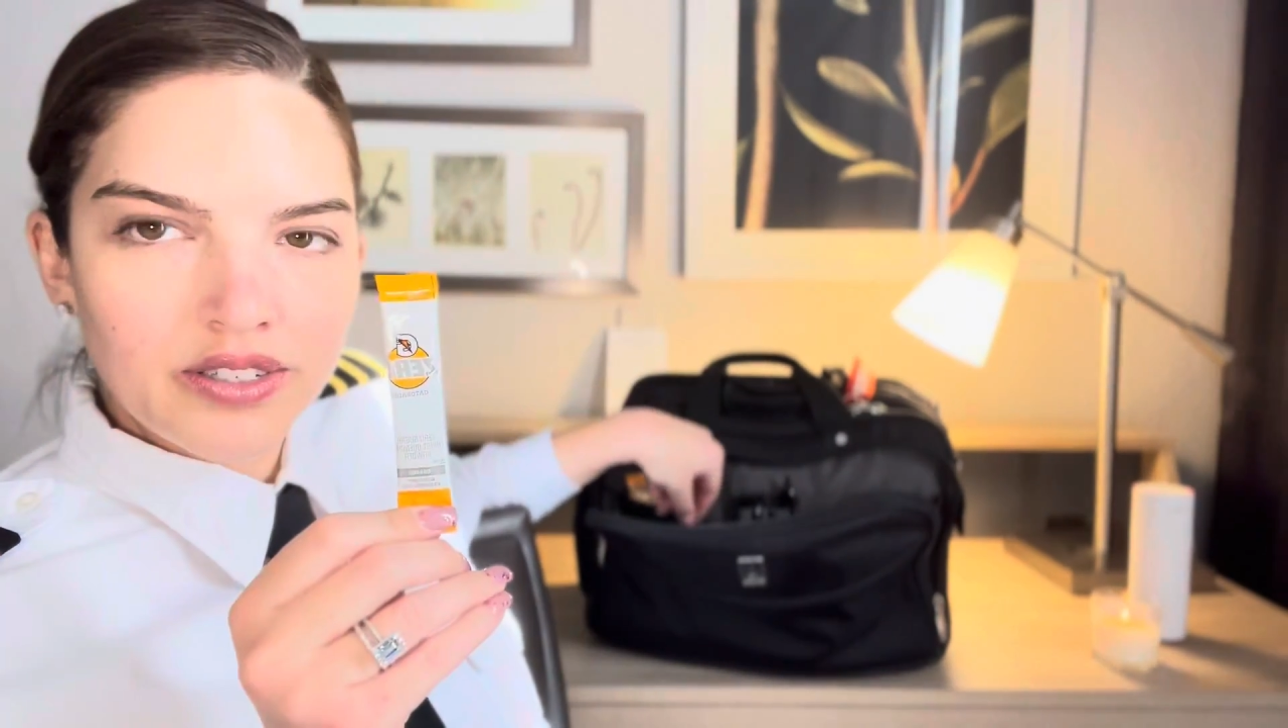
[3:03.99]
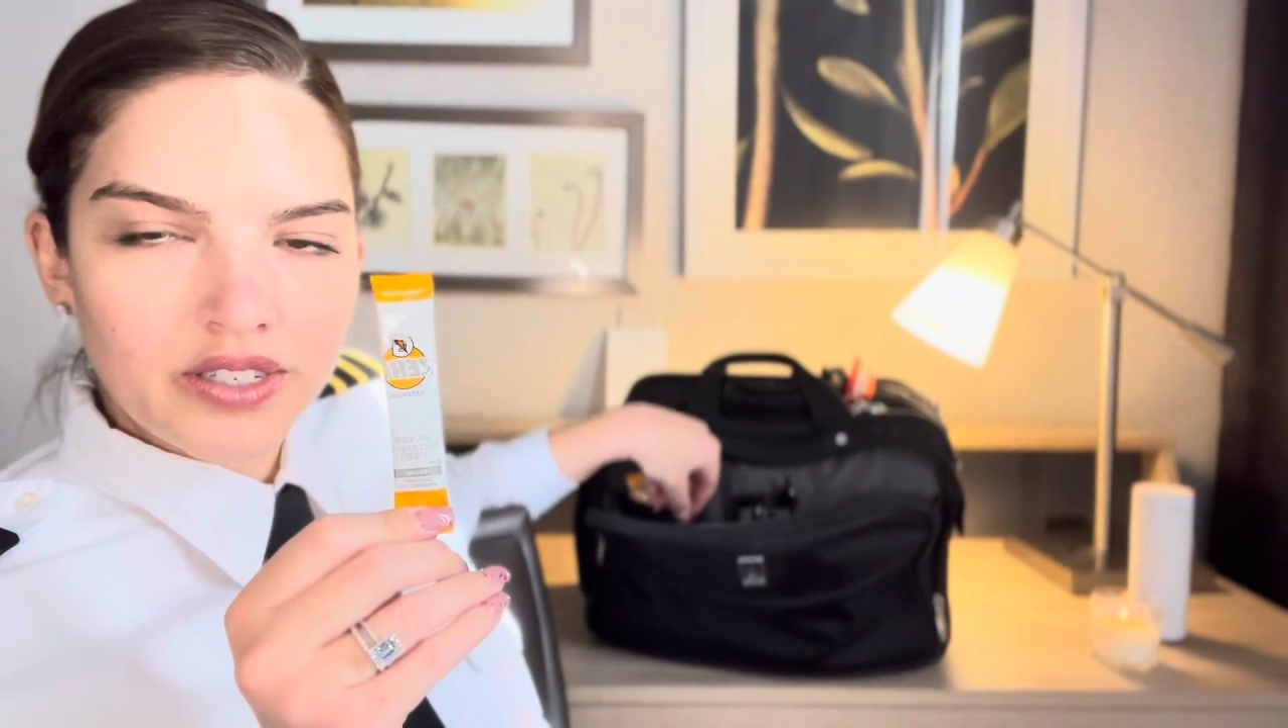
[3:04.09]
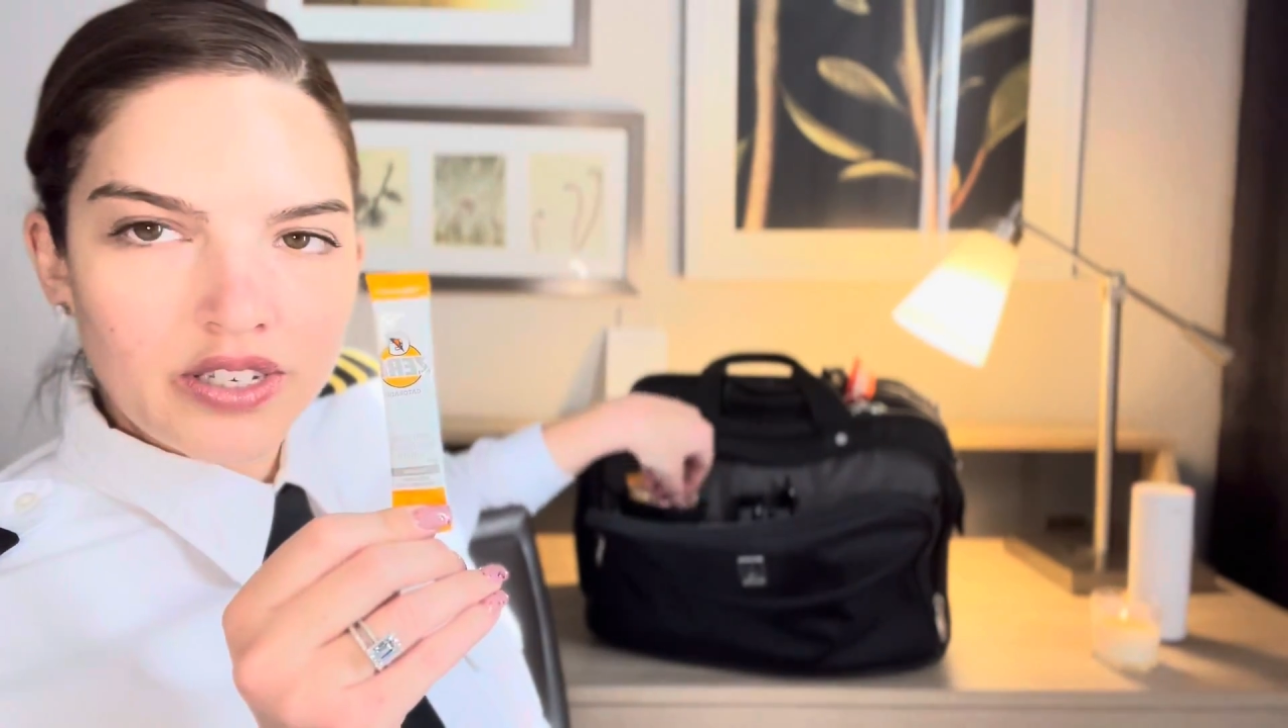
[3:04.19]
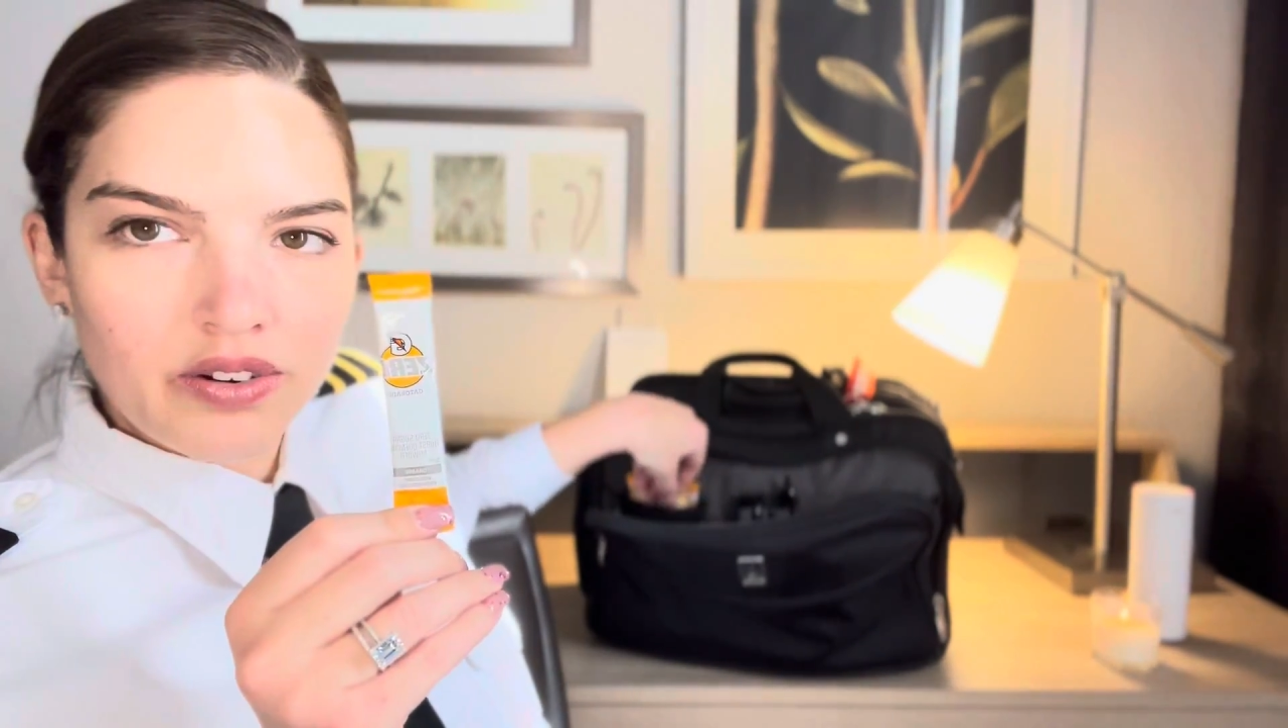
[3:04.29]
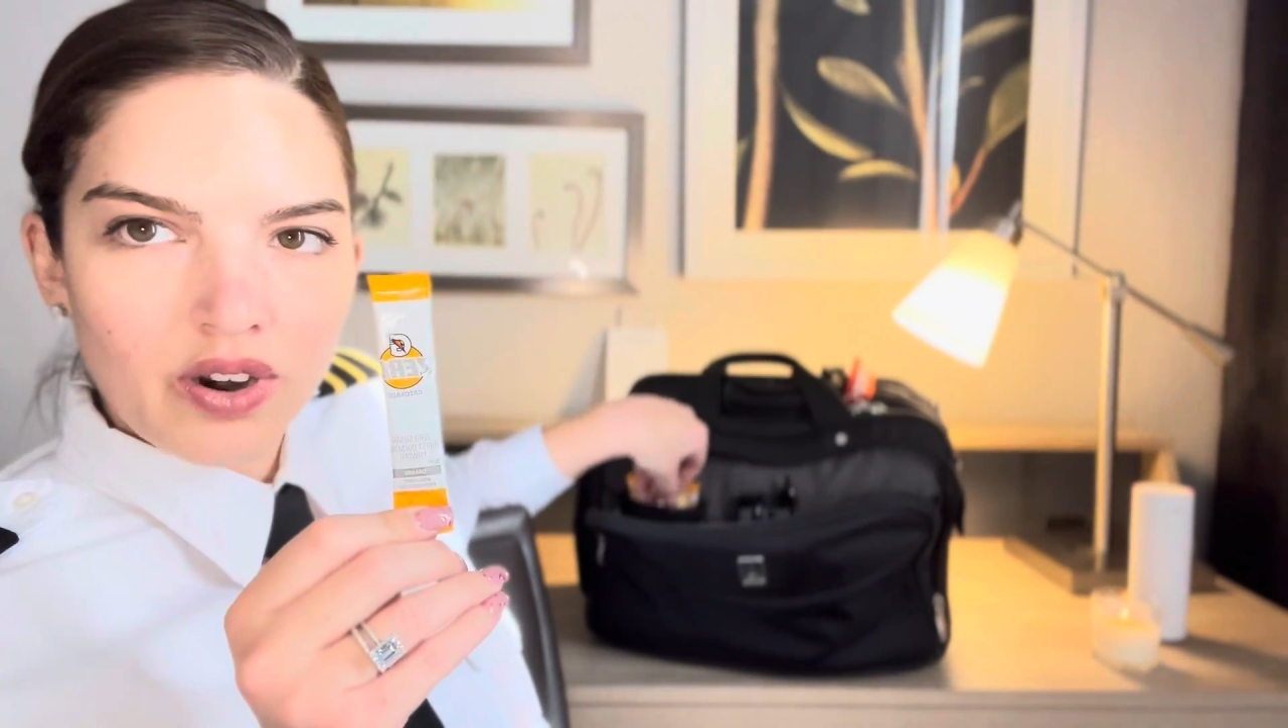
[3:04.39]

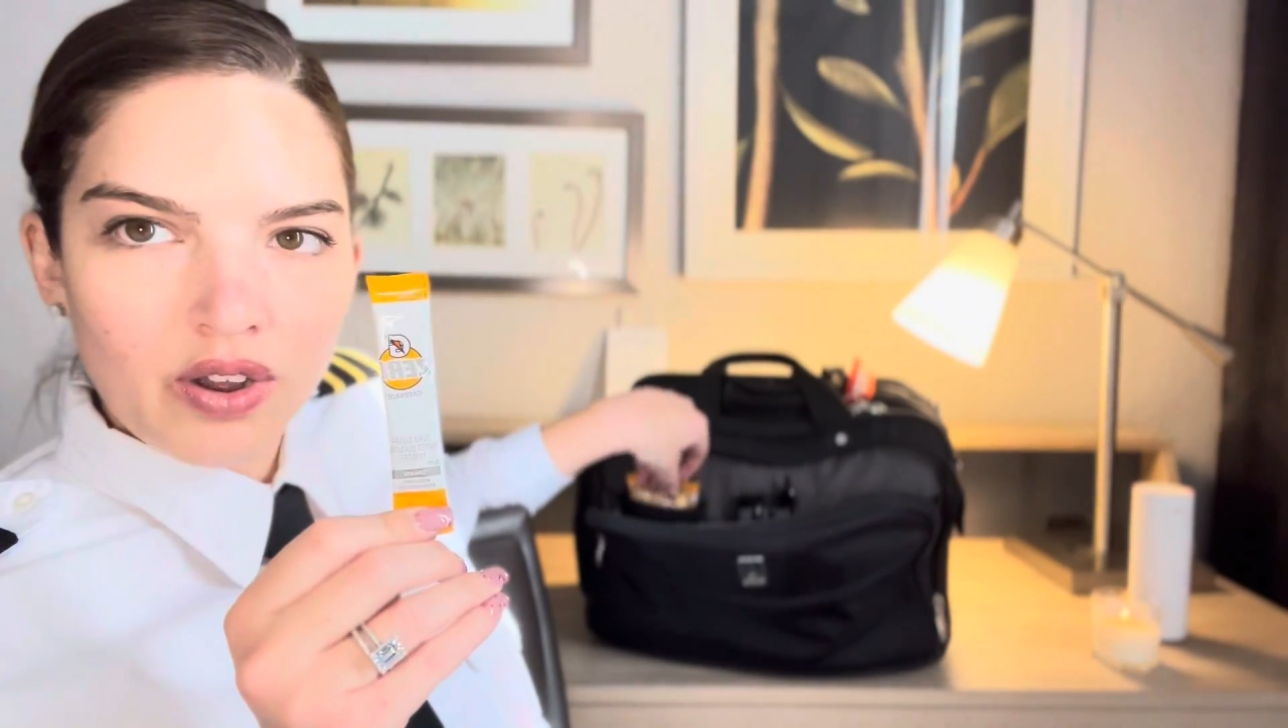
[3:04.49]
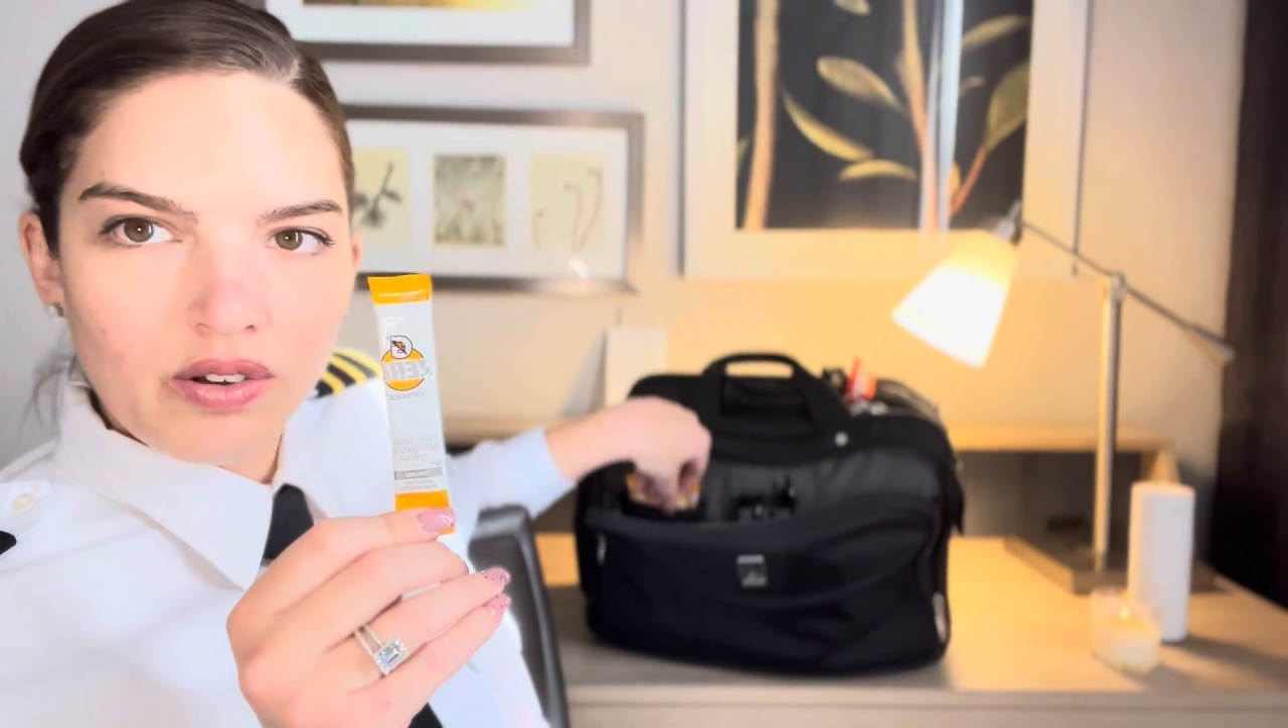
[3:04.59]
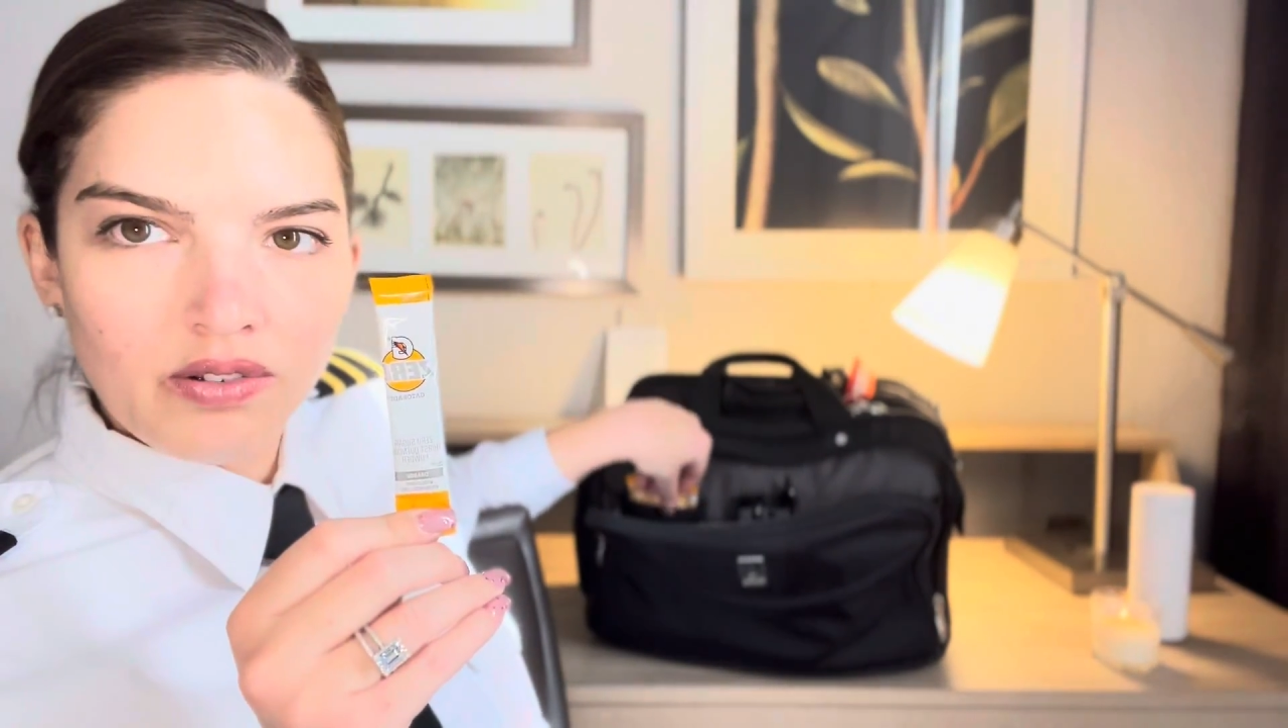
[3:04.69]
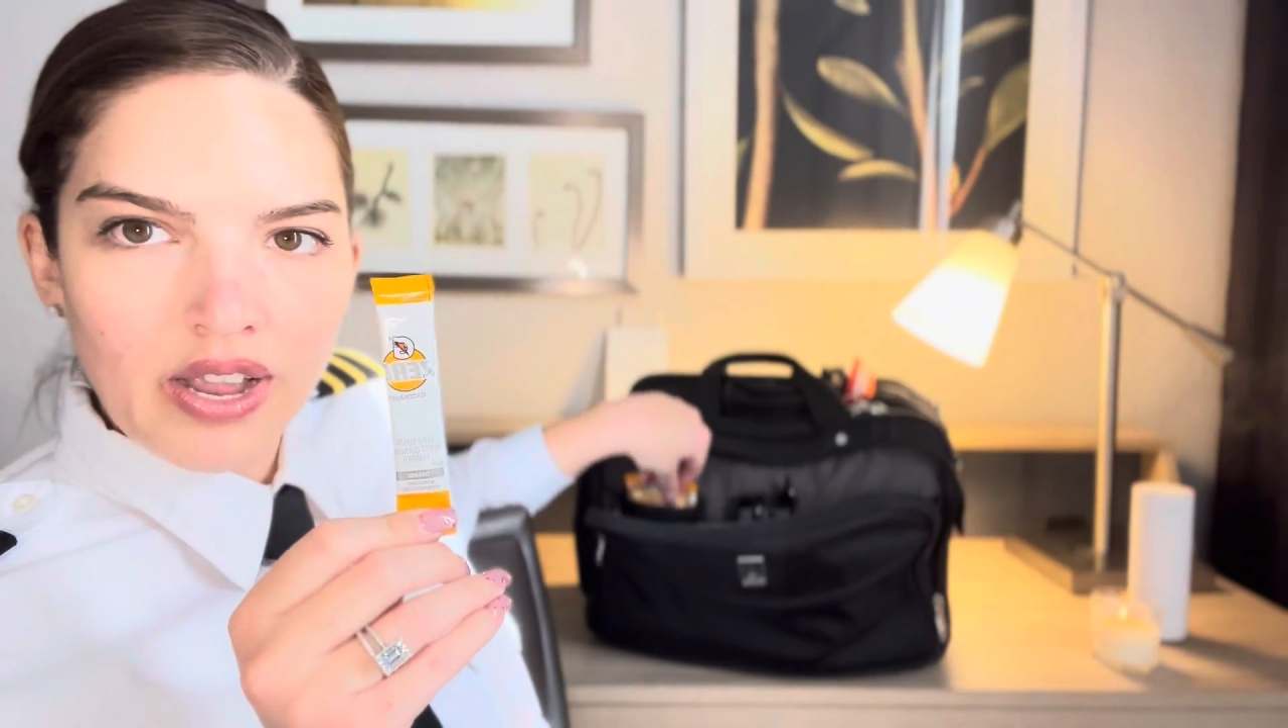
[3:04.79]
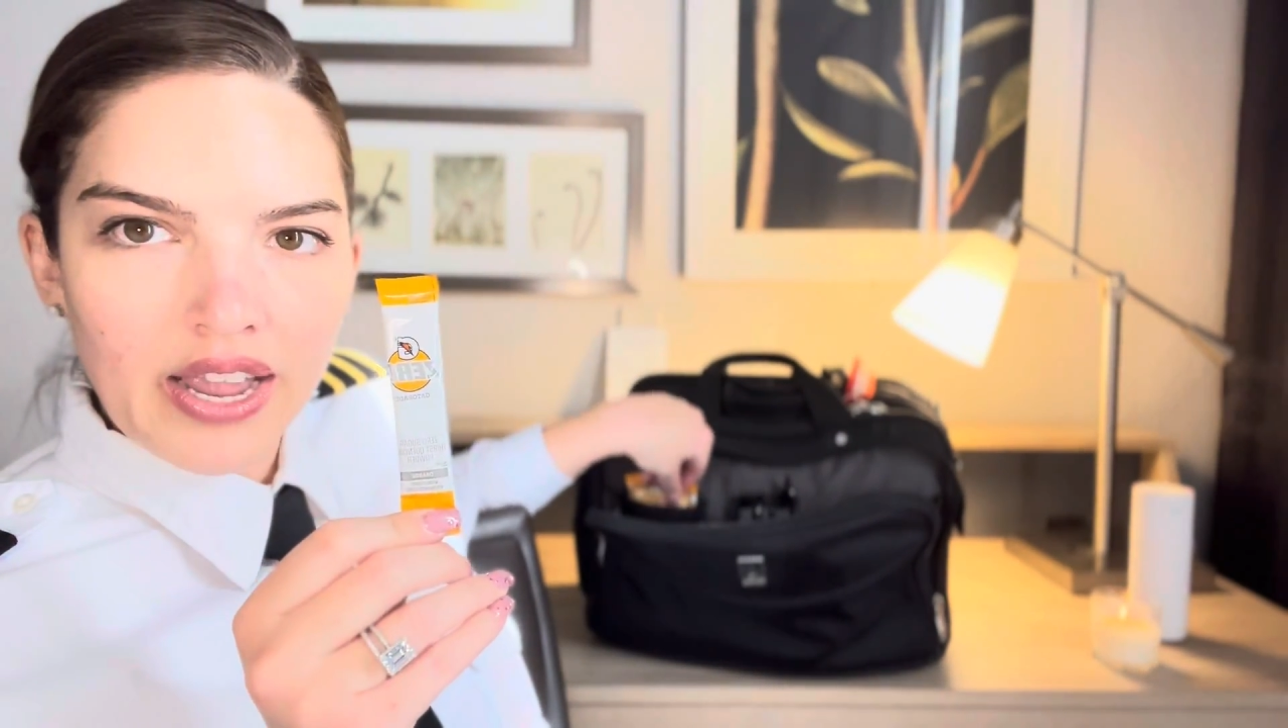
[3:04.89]

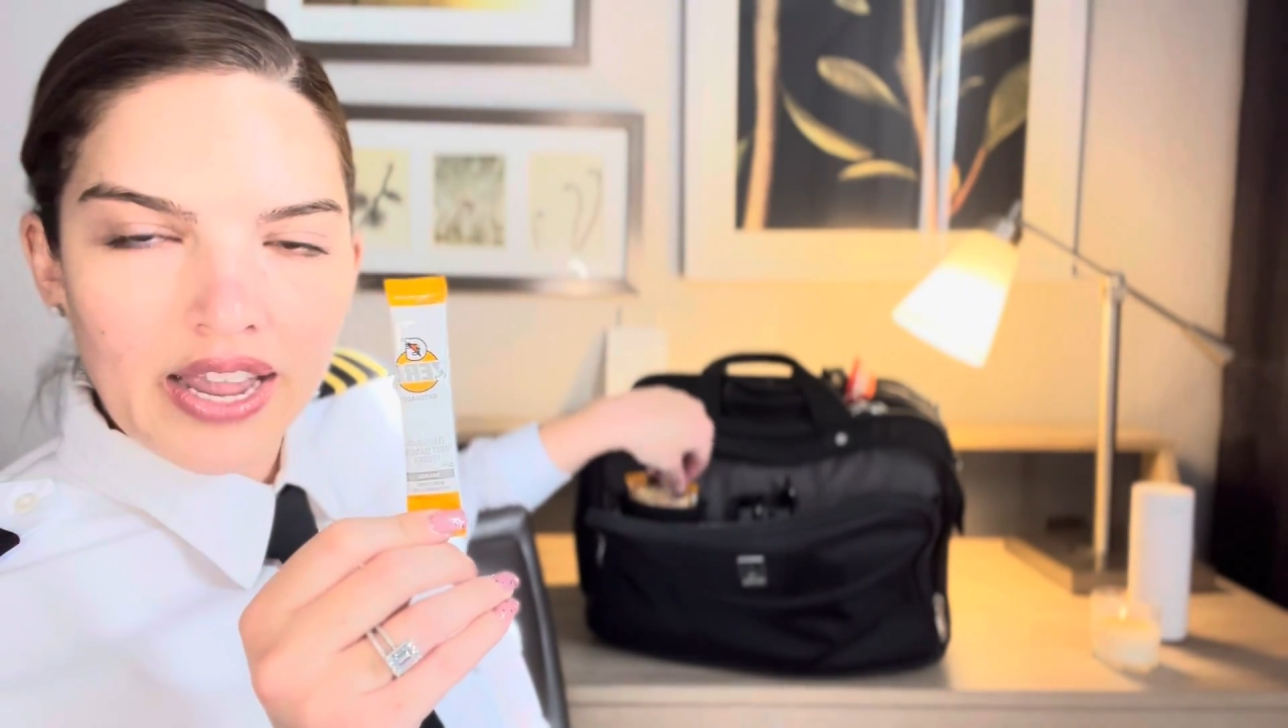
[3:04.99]
Zero,